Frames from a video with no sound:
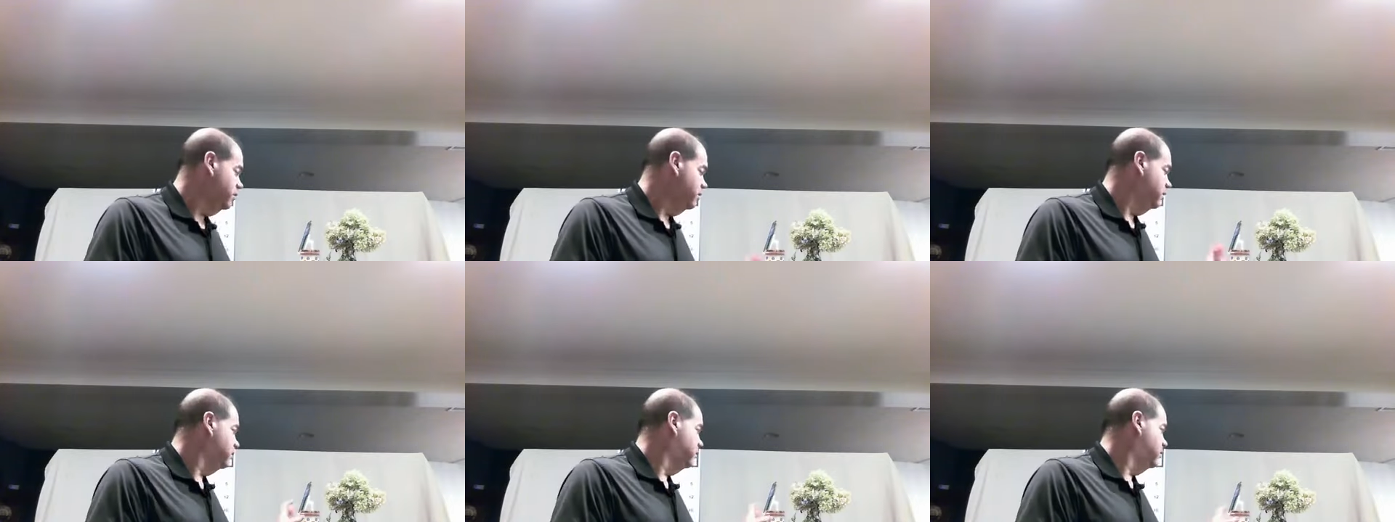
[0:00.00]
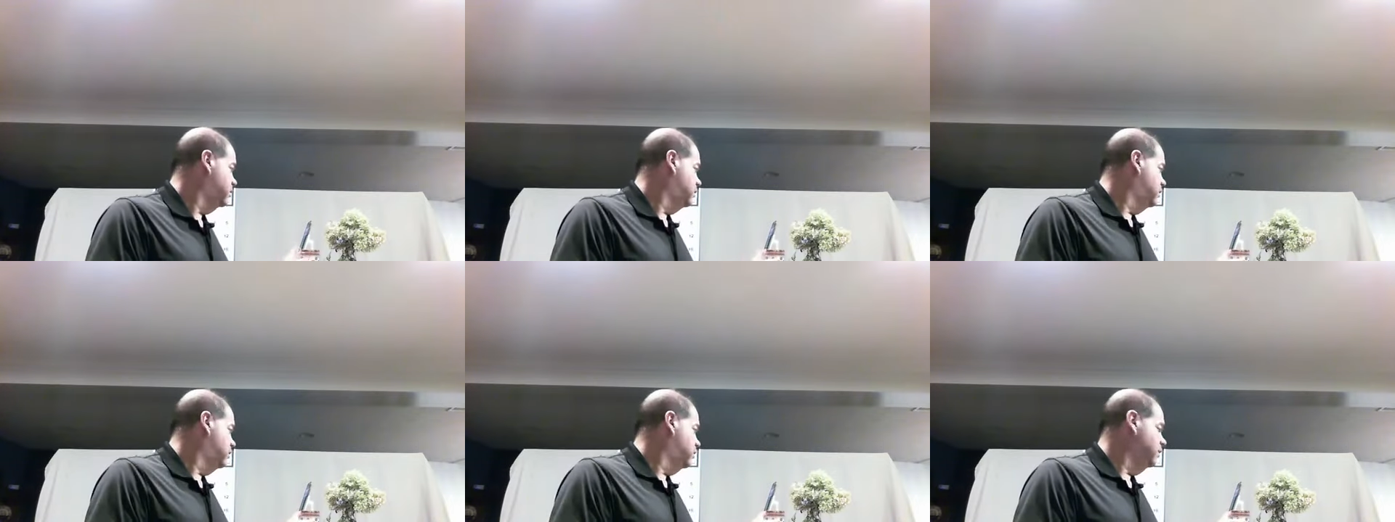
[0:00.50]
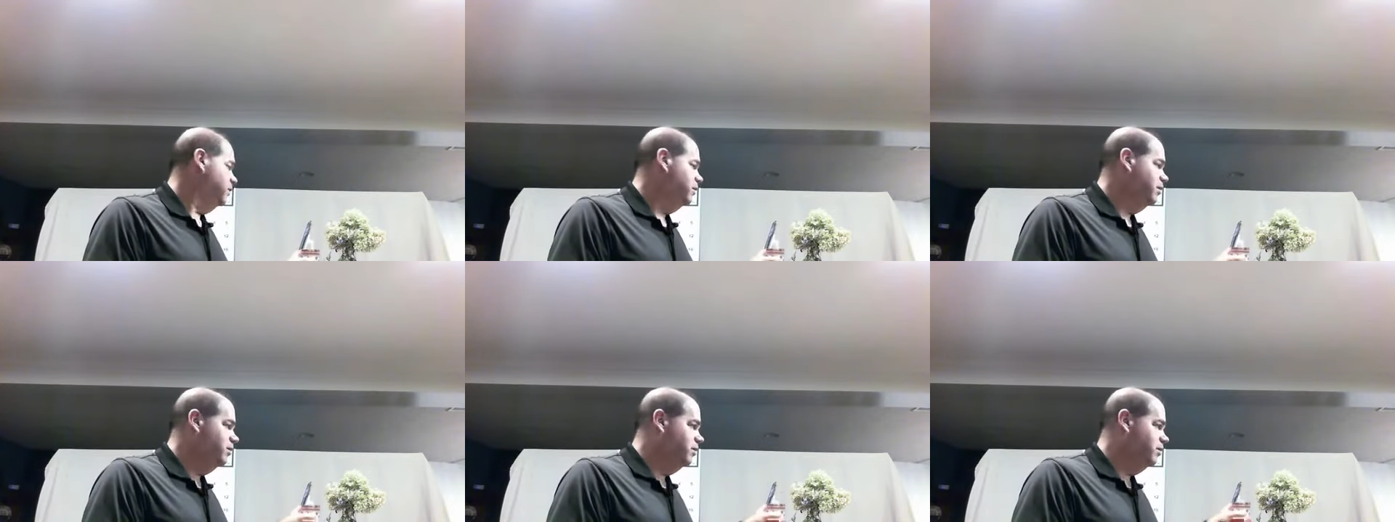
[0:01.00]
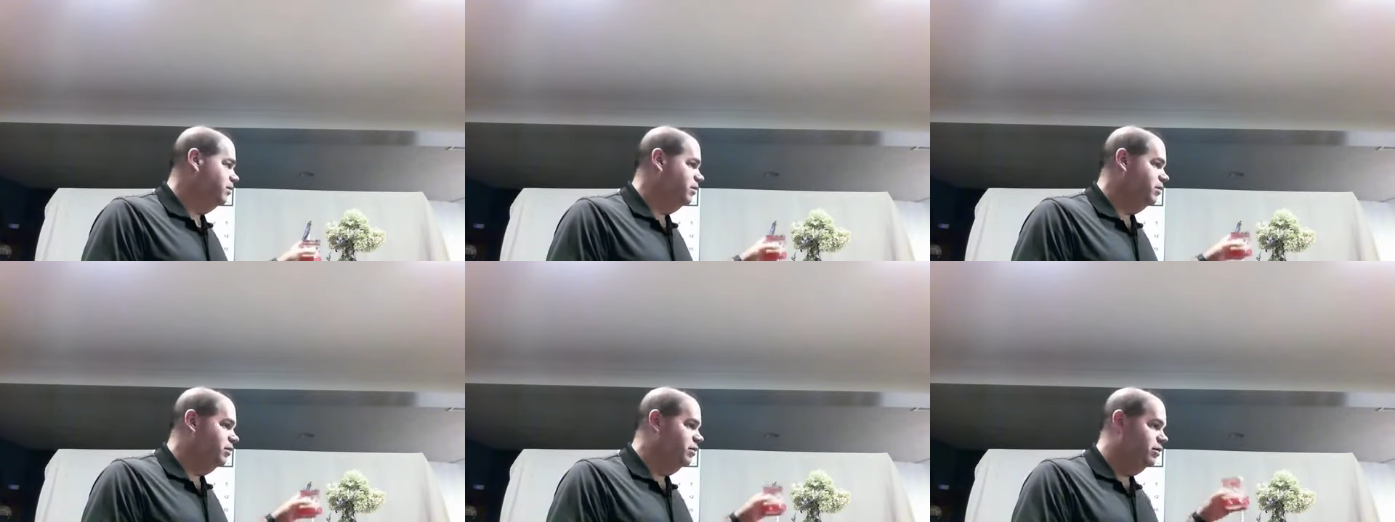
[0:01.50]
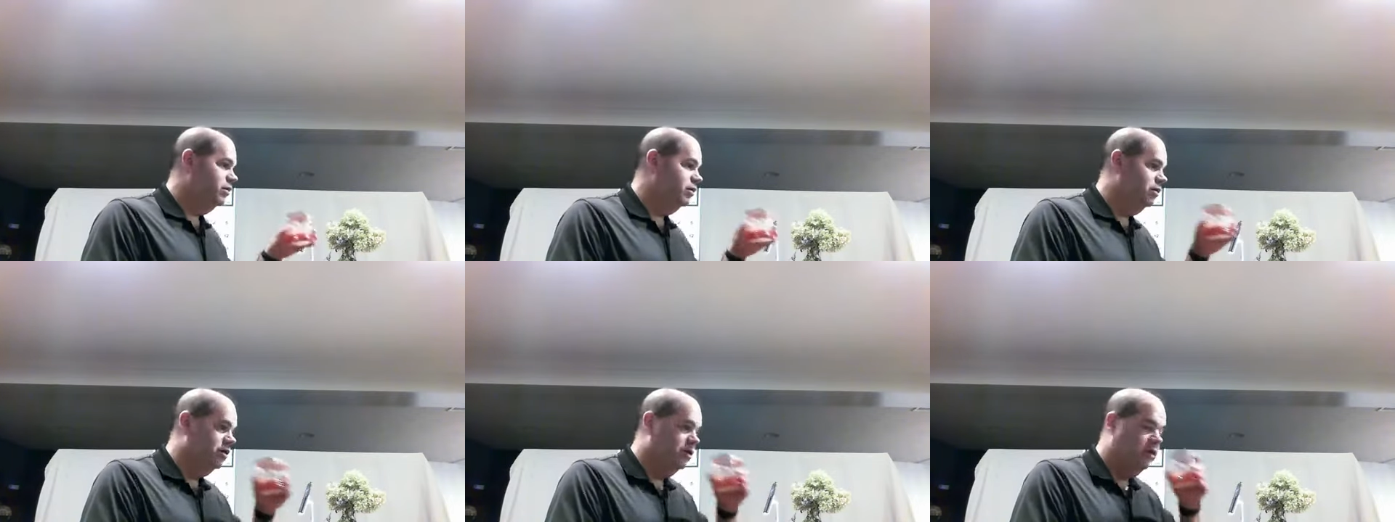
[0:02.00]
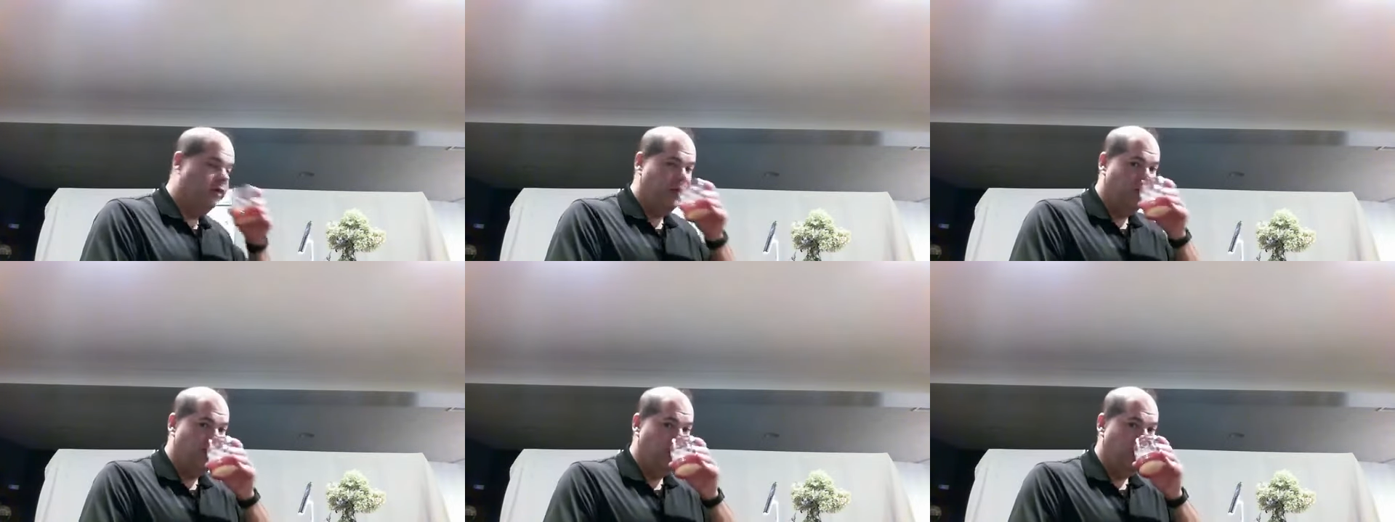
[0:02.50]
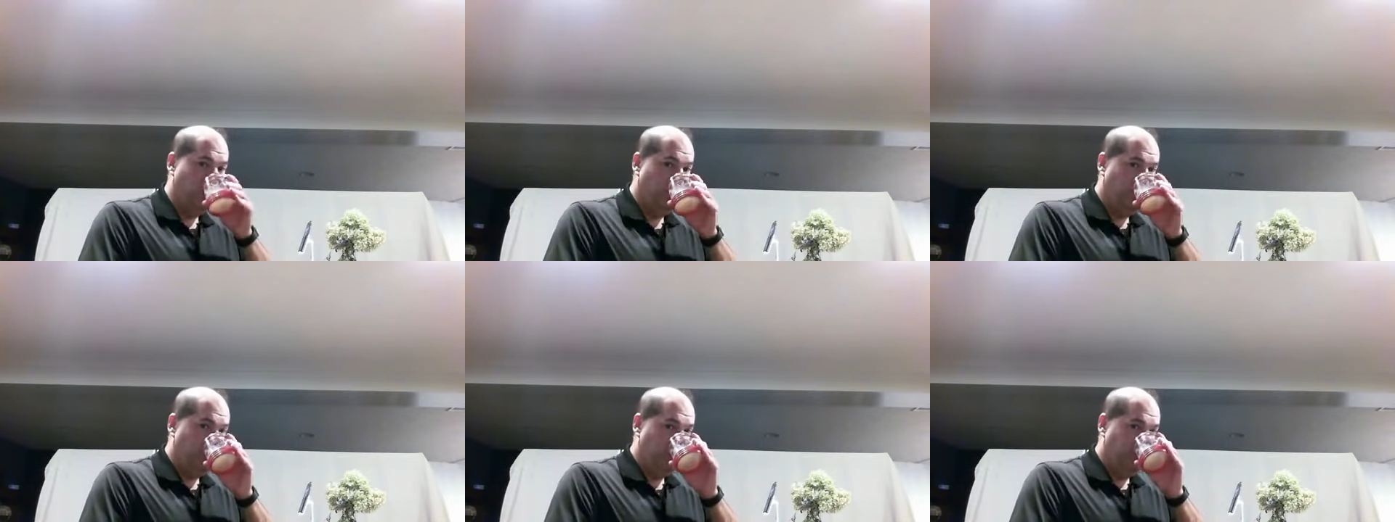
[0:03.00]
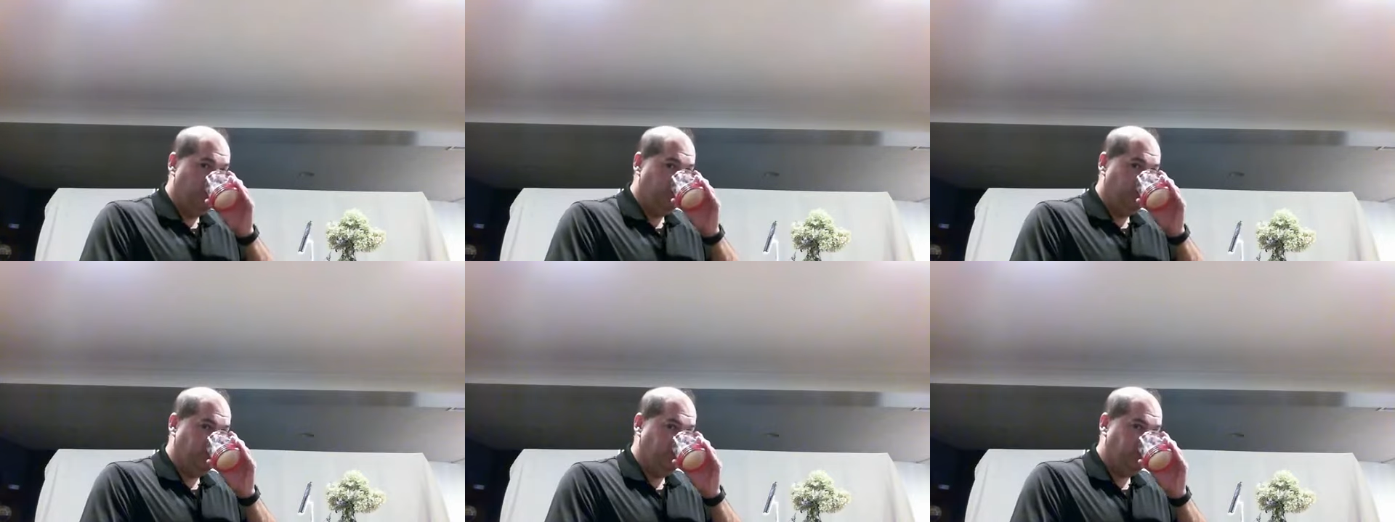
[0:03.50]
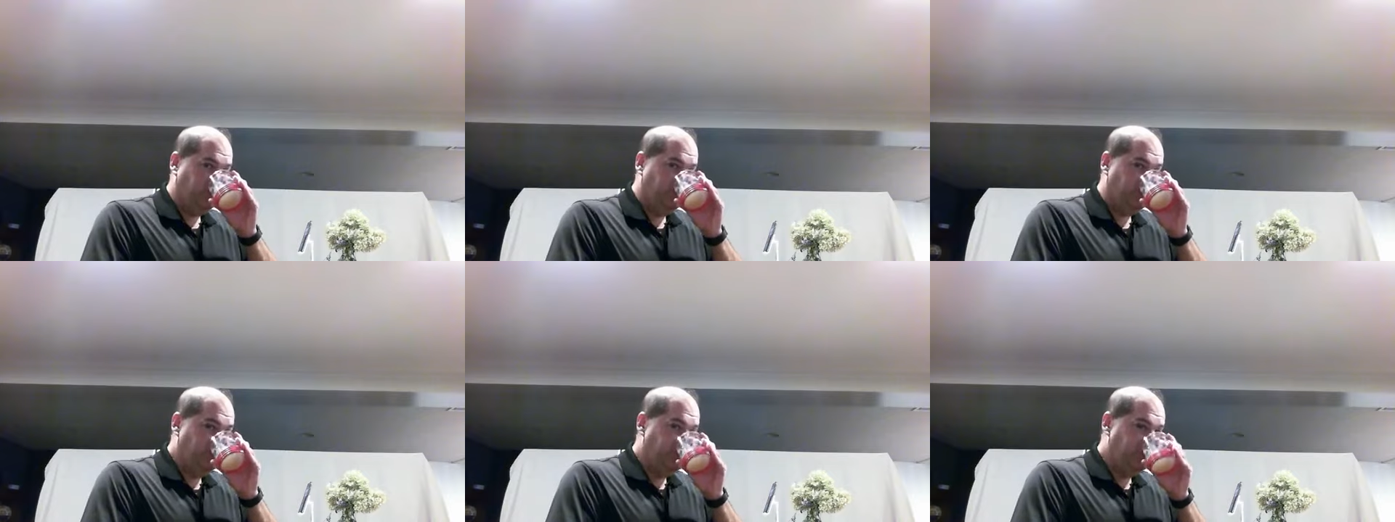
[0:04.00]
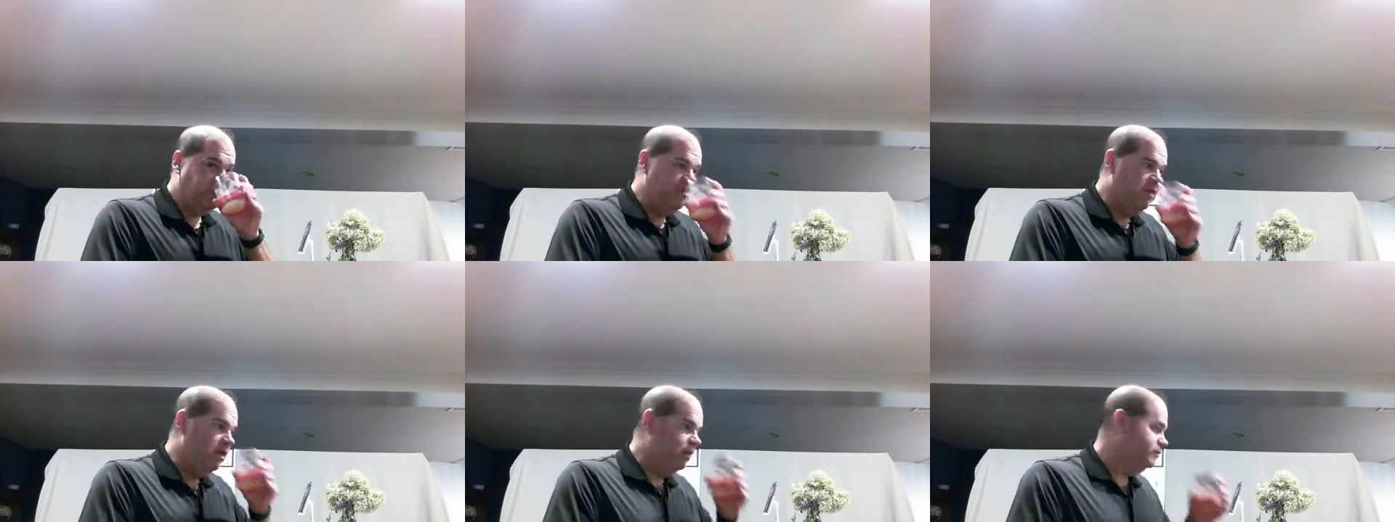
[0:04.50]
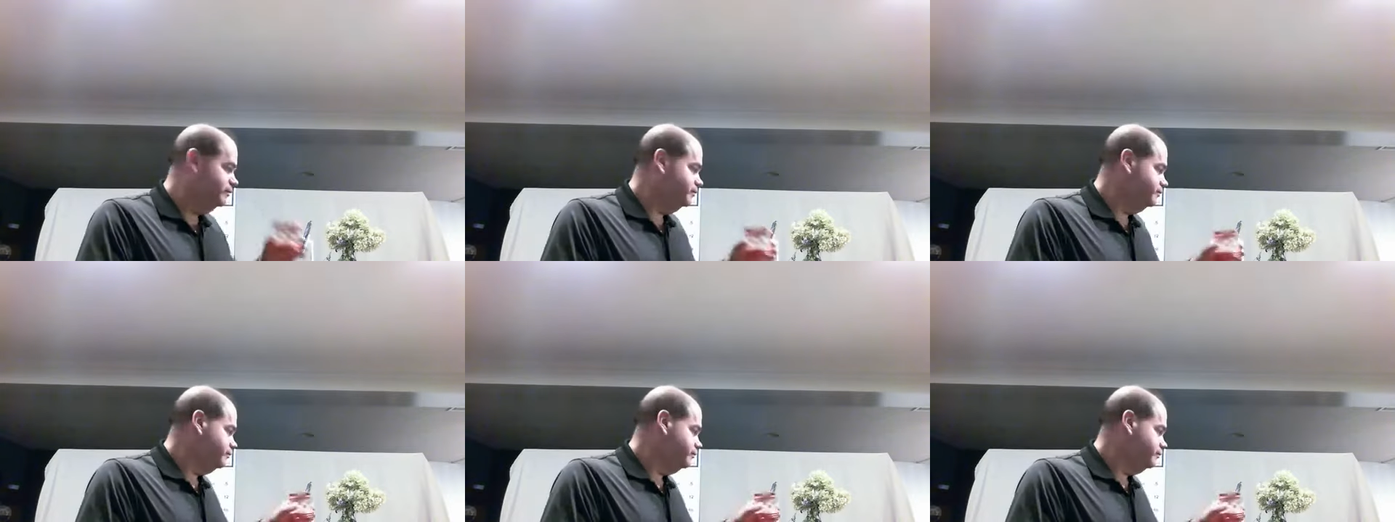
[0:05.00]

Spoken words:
No one is speaking in this clip.